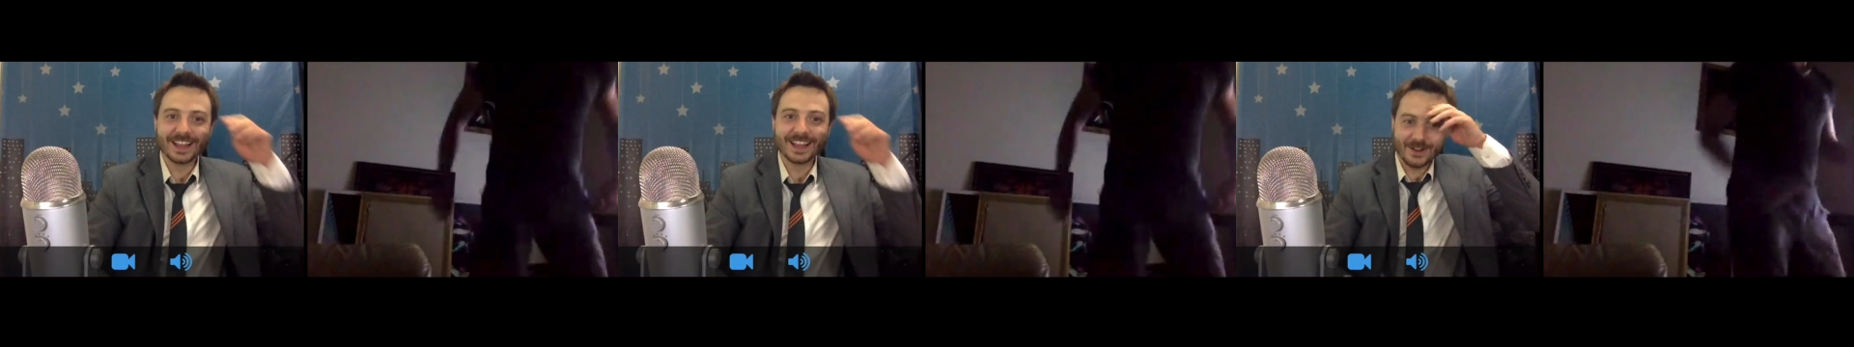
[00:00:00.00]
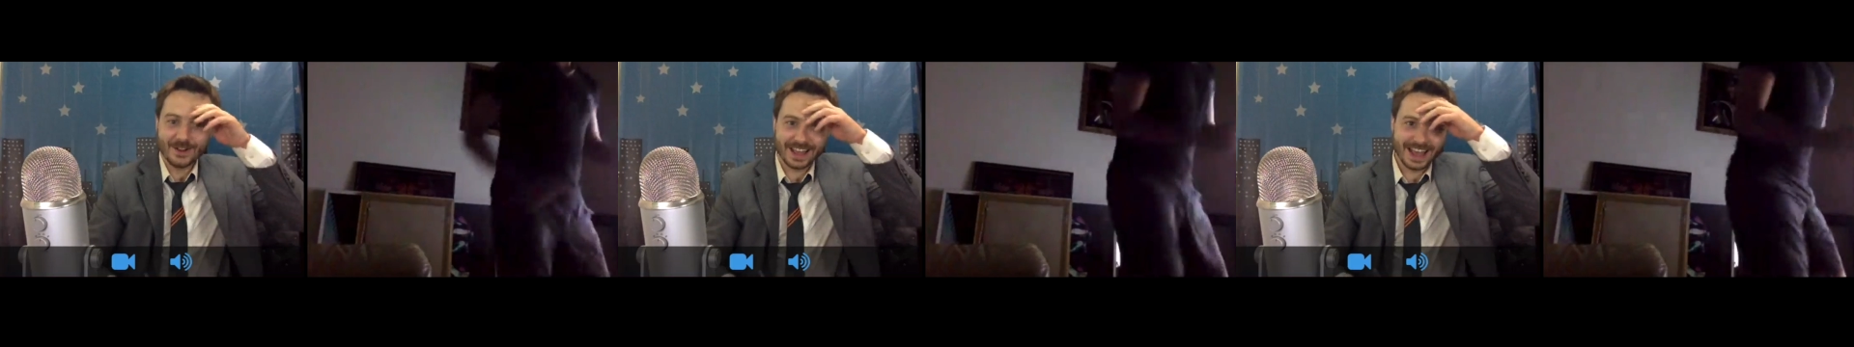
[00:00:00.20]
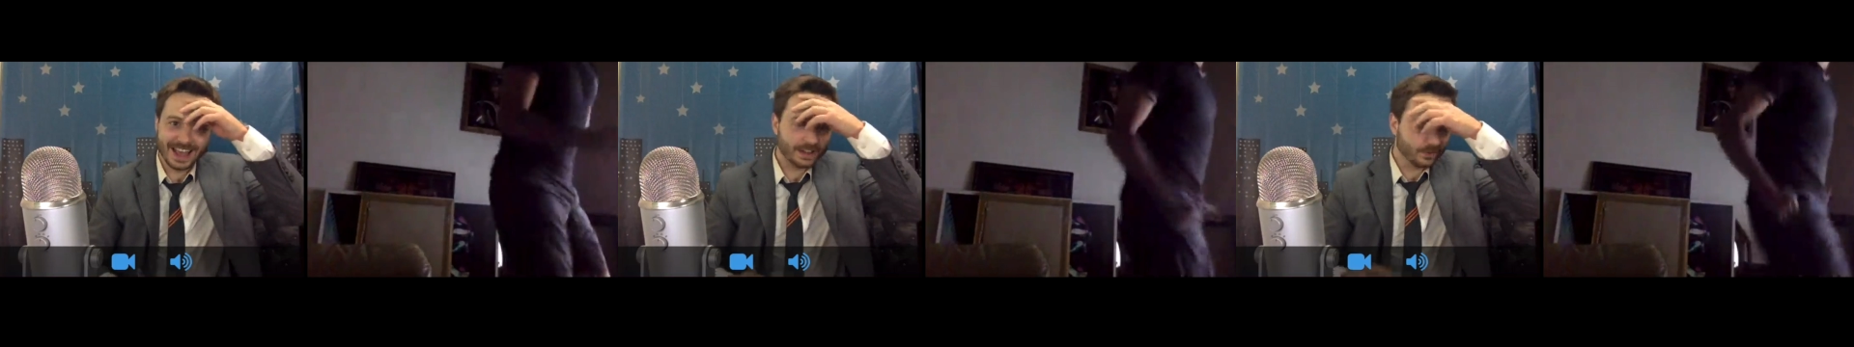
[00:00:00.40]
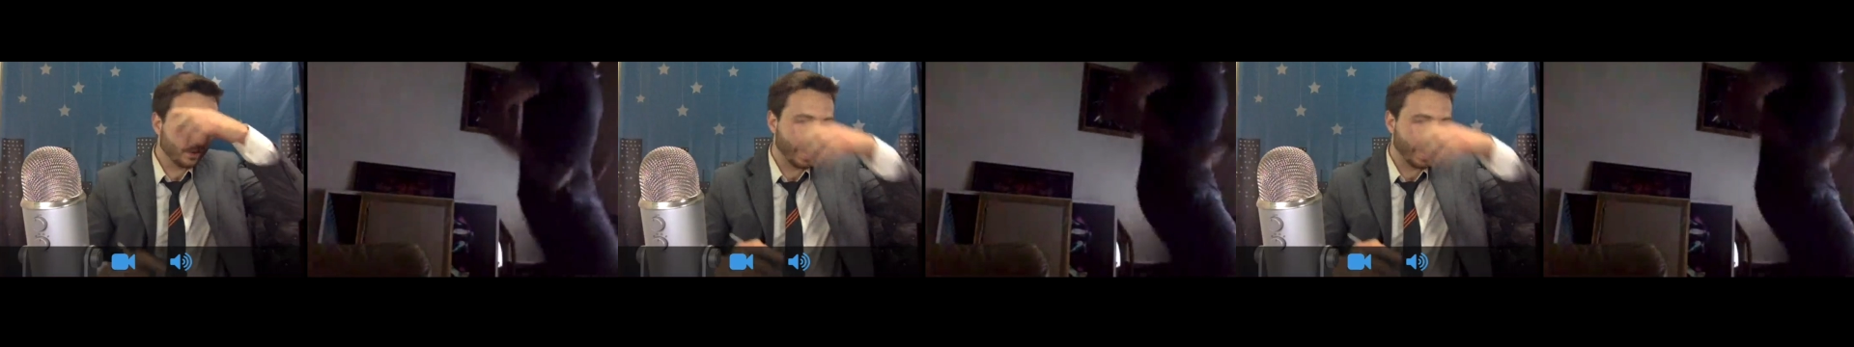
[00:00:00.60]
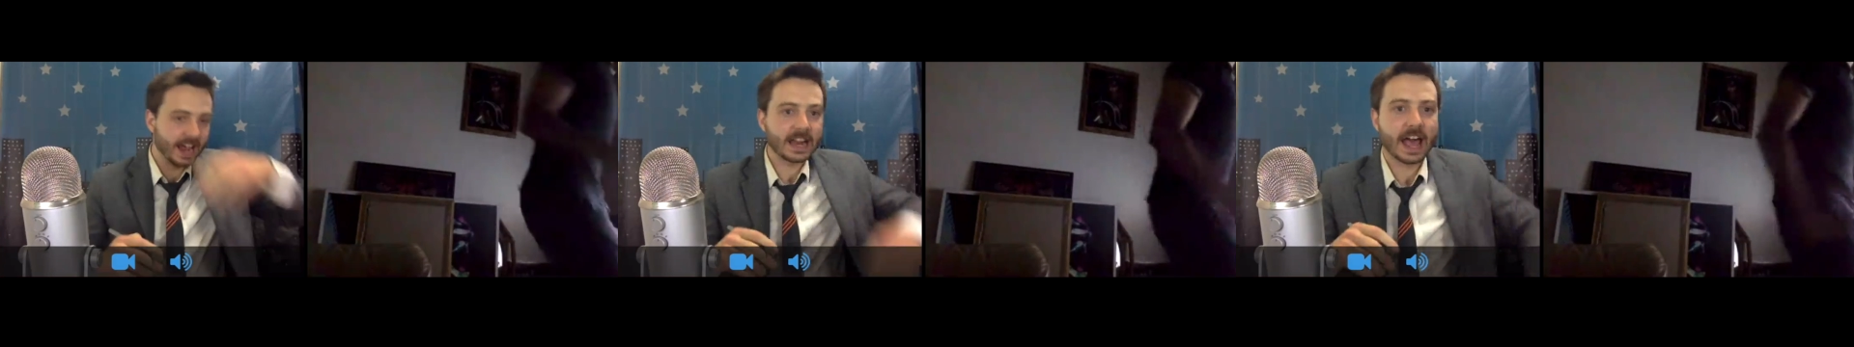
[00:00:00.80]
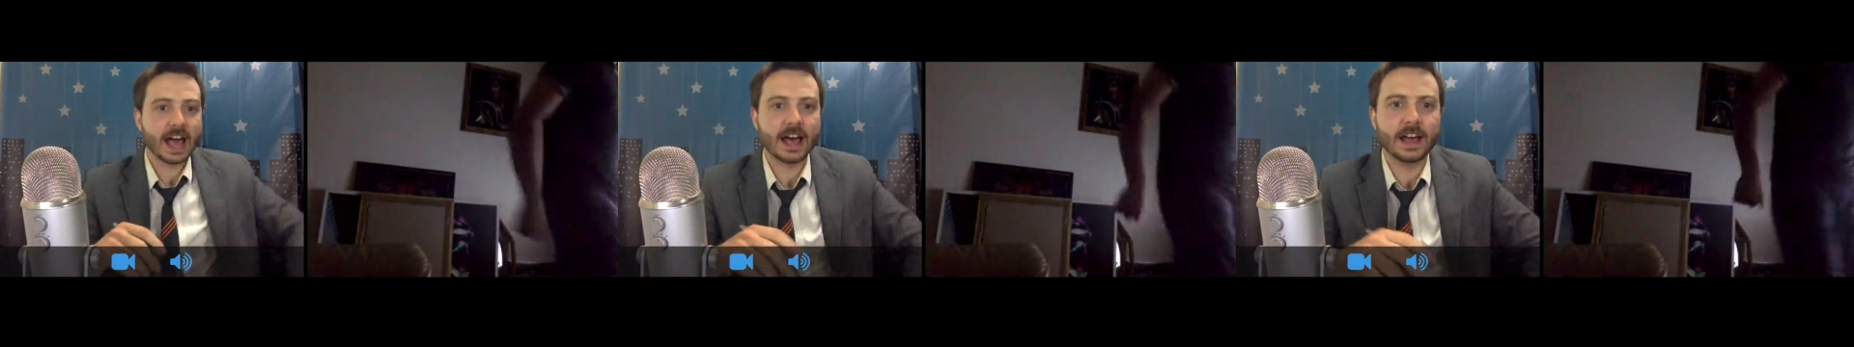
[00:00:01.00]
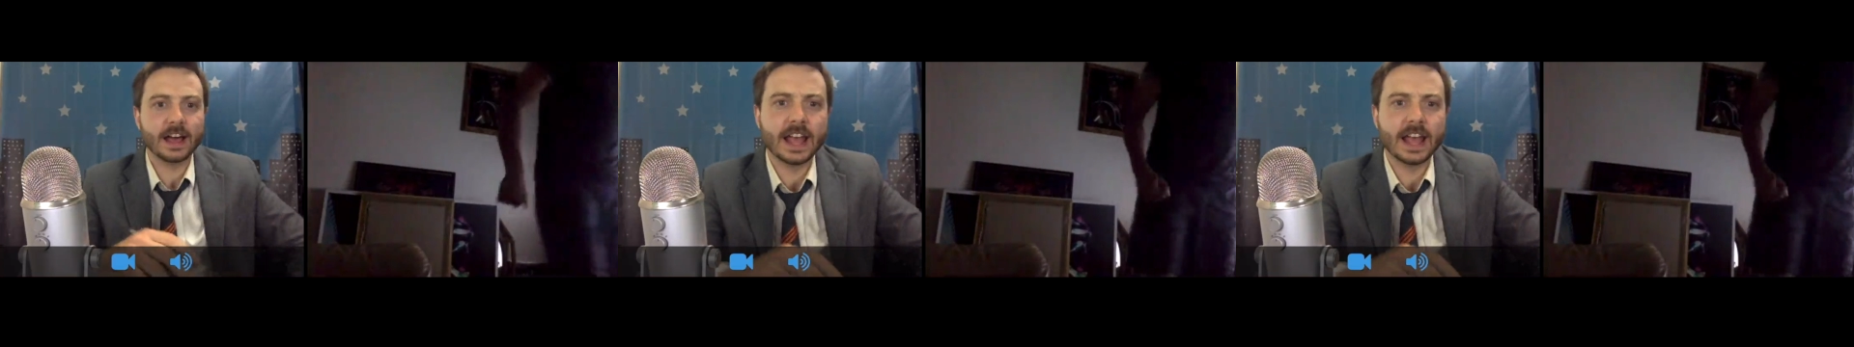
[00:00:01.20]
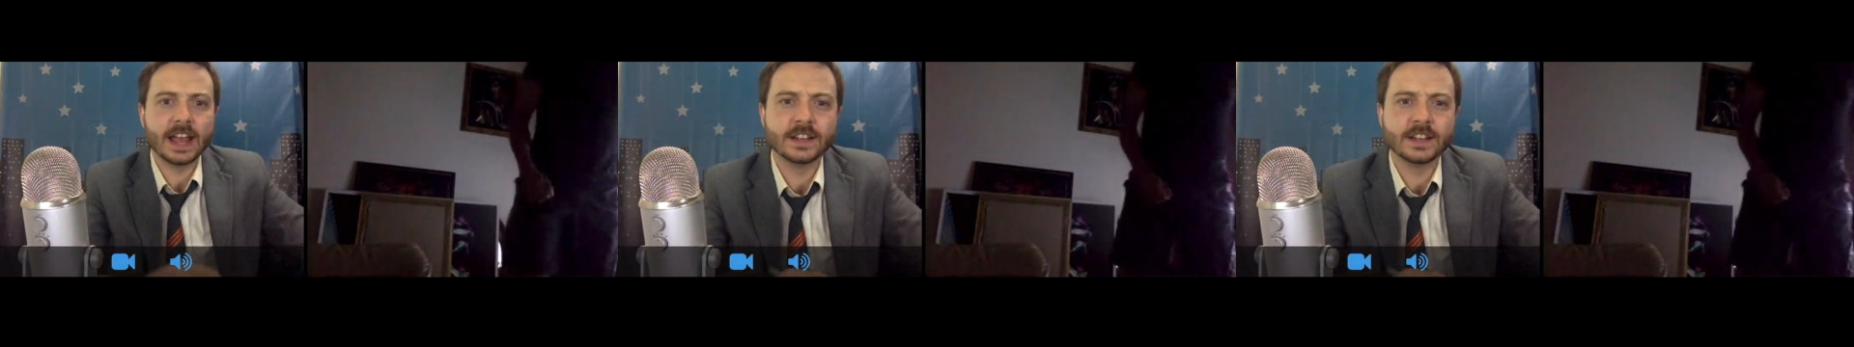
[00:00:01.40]
okay, great.
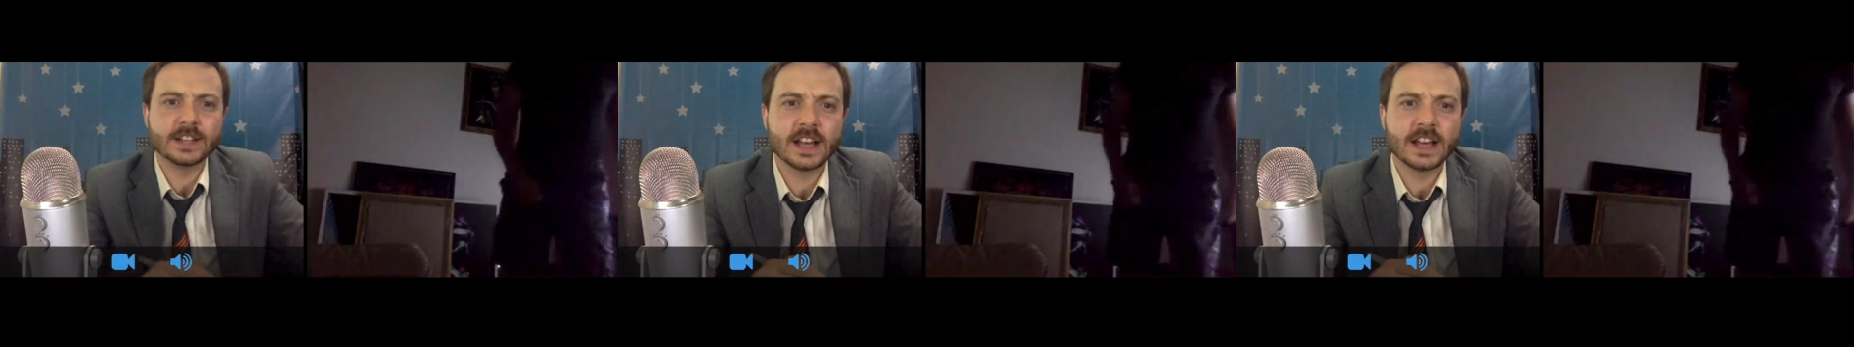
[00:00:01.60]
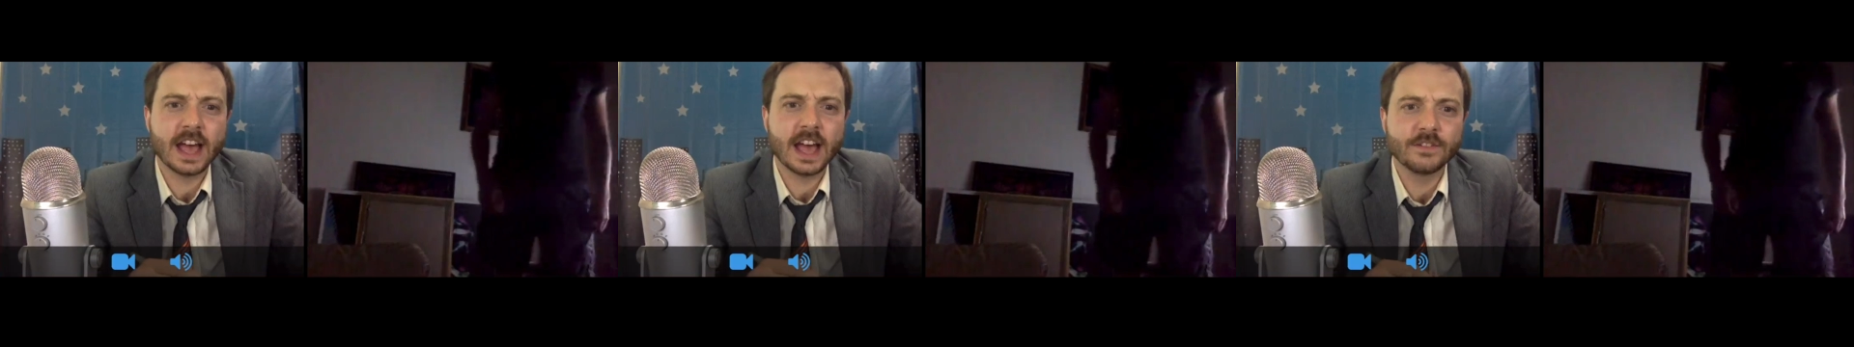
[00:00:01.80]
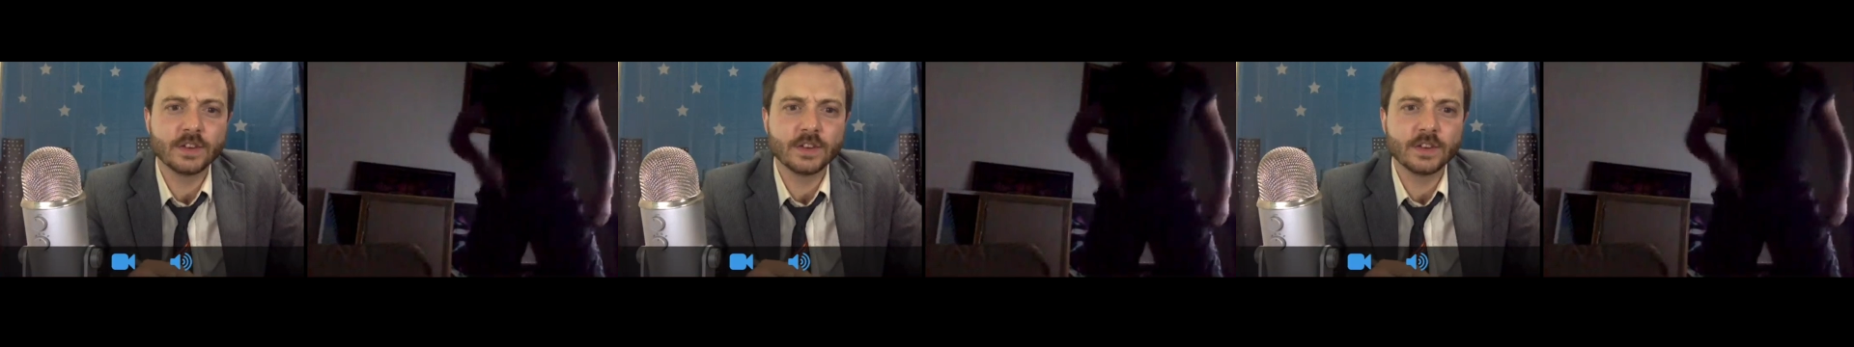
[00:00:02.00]
Uh, and uh,